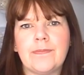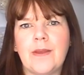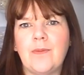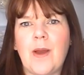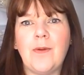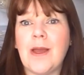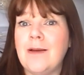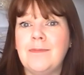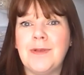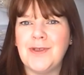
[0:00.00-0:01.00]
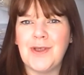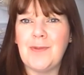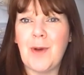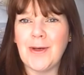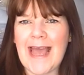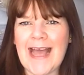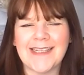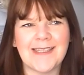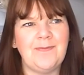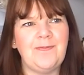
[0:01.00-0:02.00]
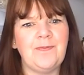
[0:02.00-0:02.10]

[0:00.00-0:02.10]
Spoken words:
Welcome to the podcast.